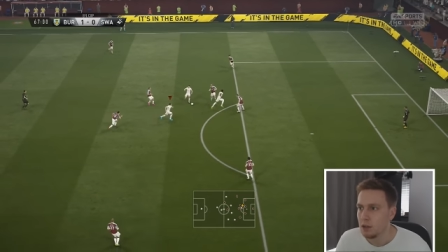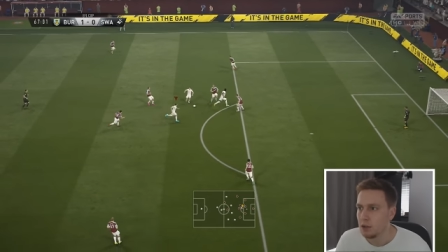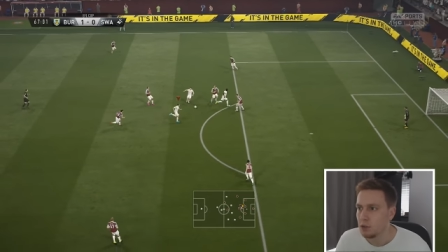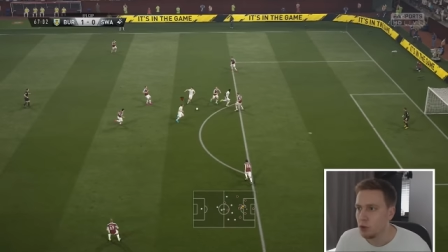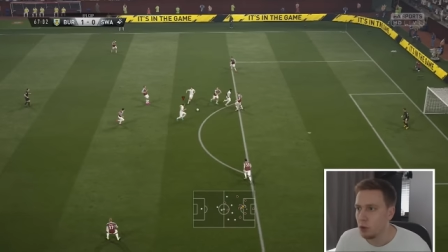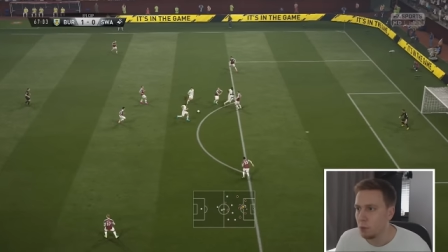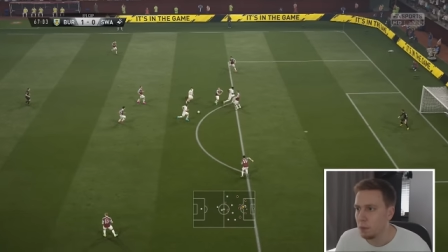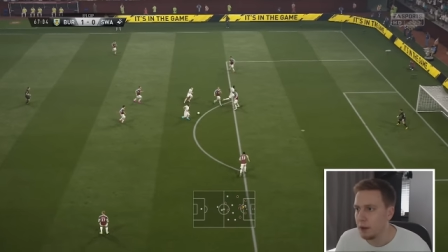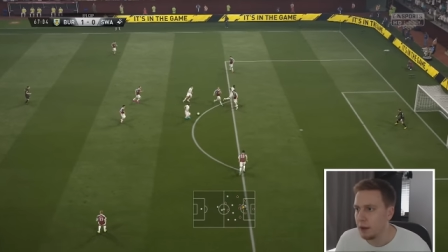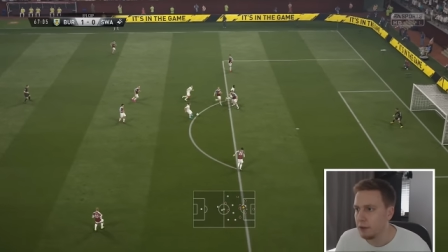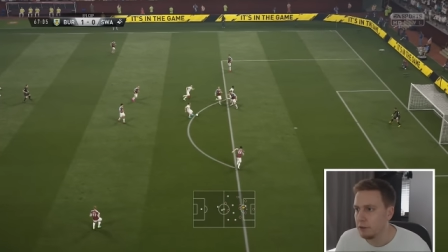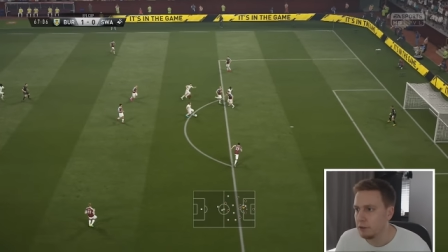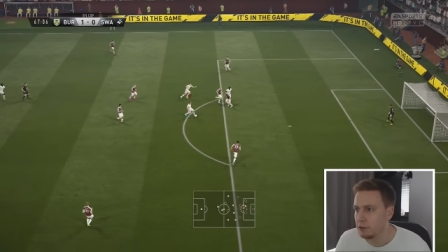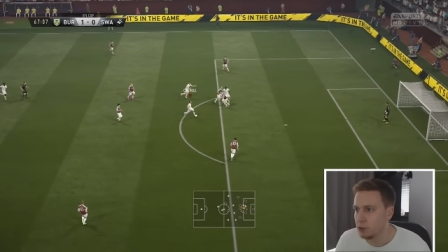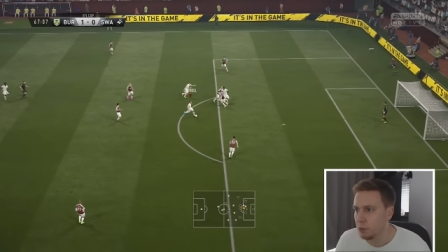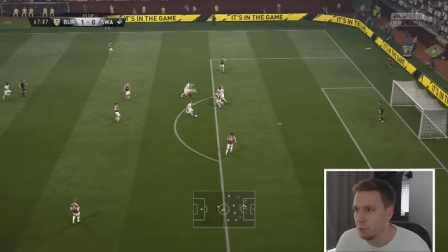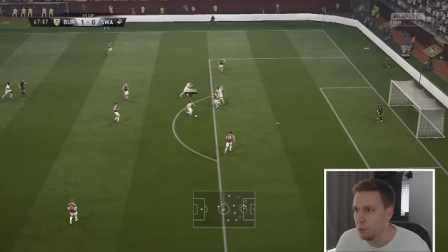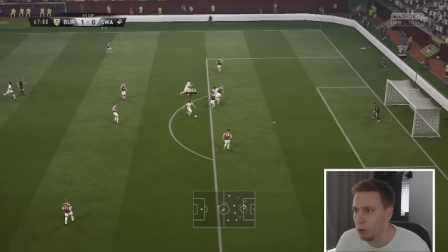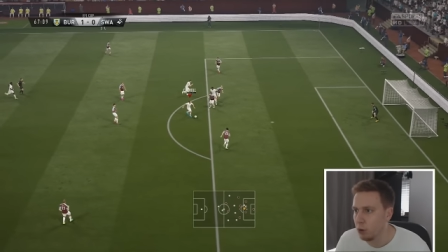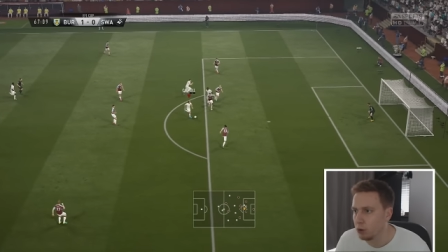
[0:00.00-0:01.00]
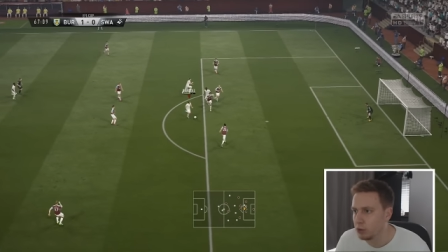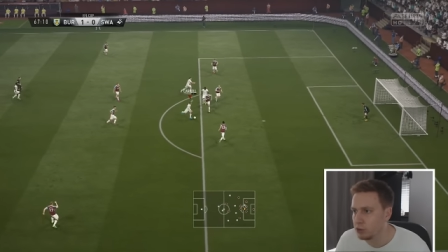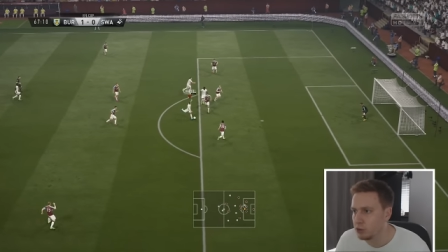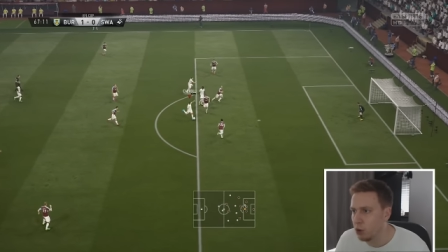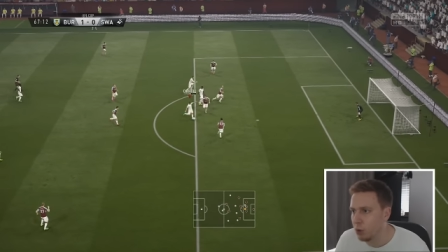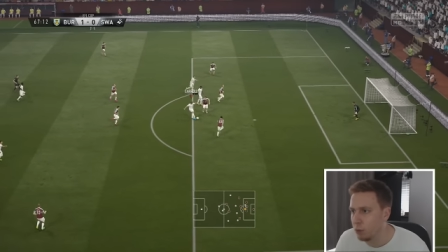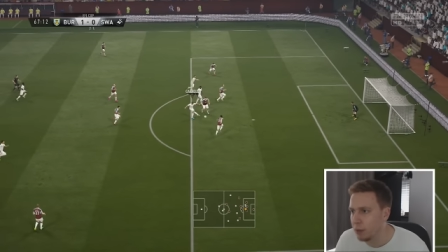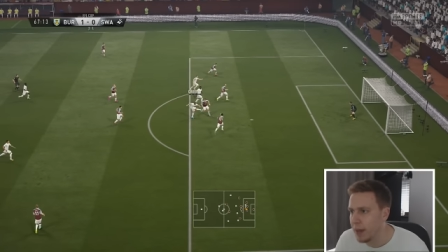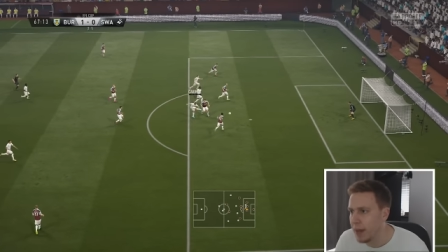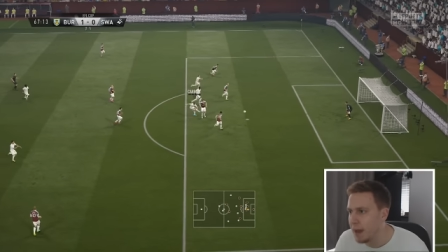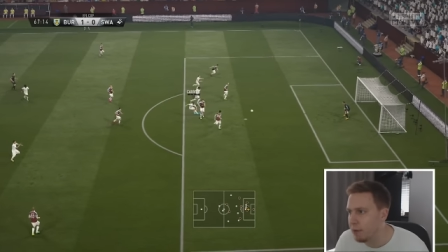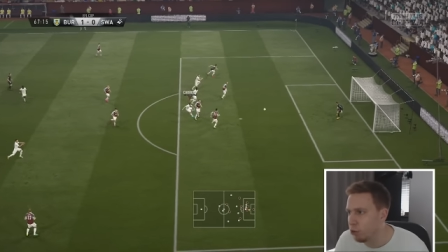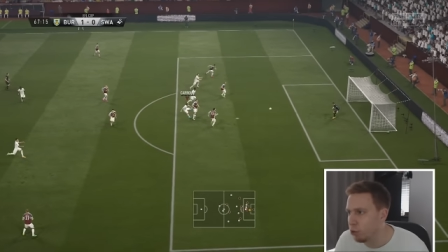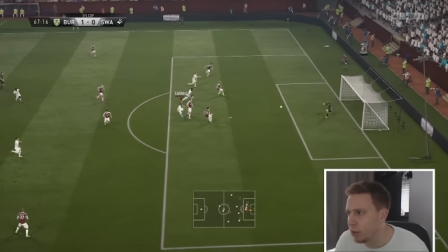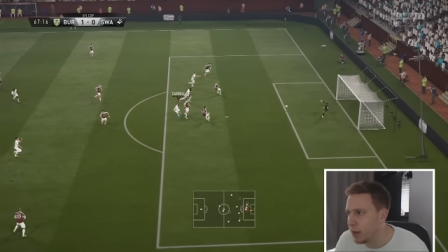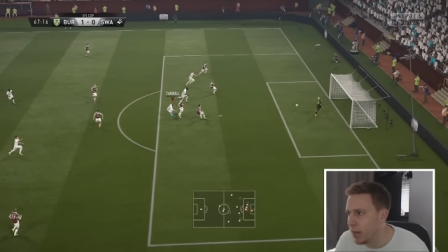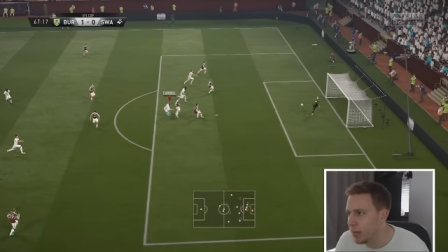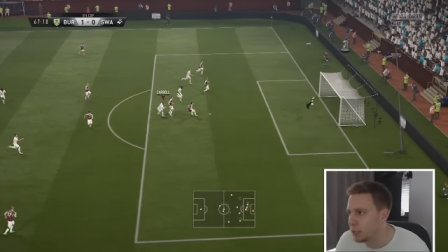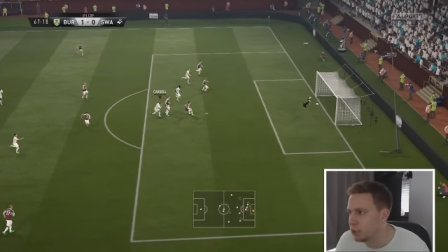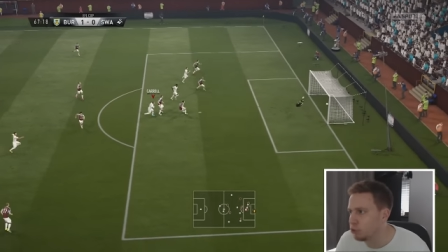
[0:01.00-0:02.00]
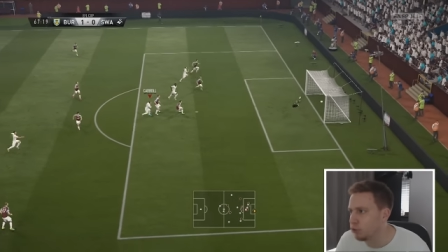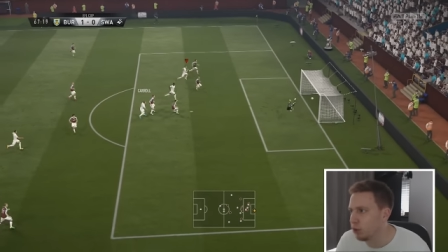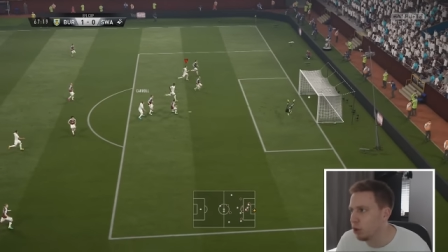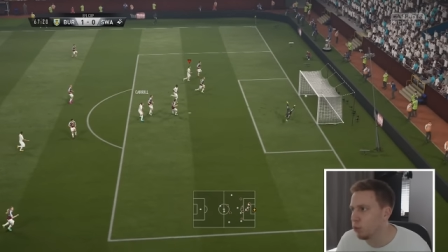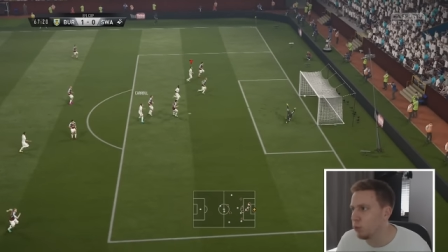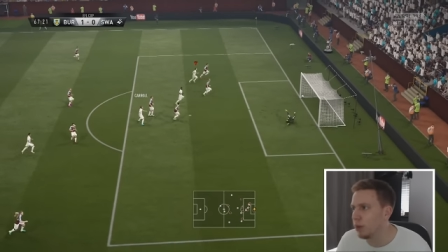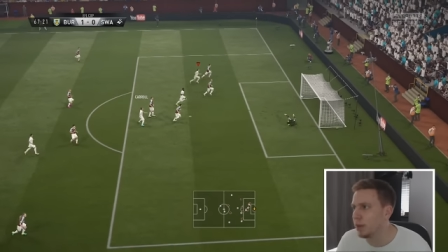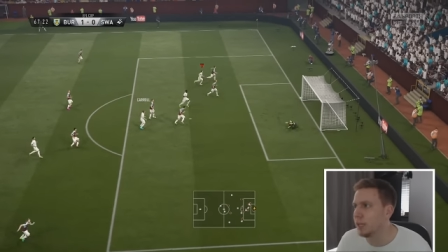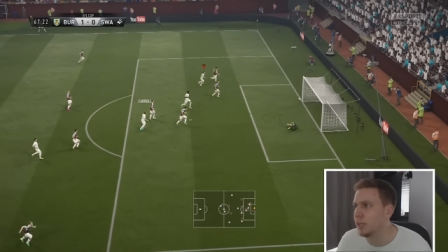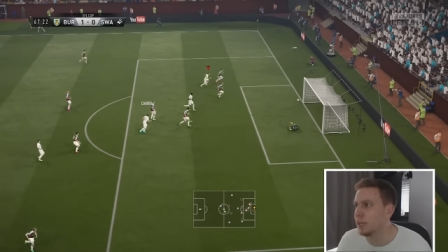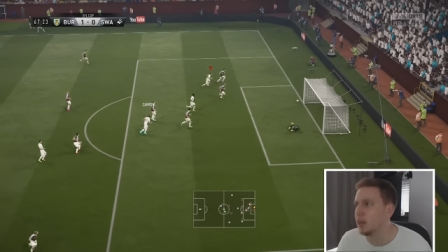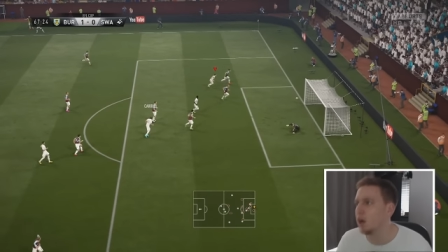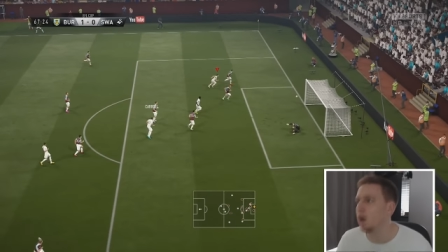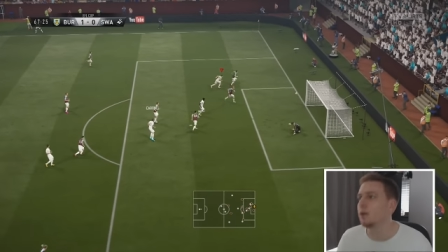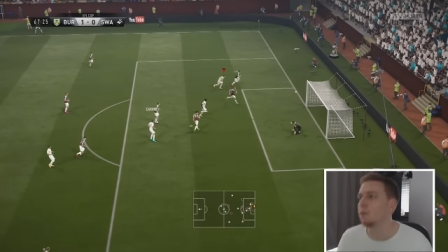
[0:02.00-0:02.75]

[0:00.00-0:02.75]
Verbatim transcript: He's got a player in support. It's Tom Carroll. Can he drill one in?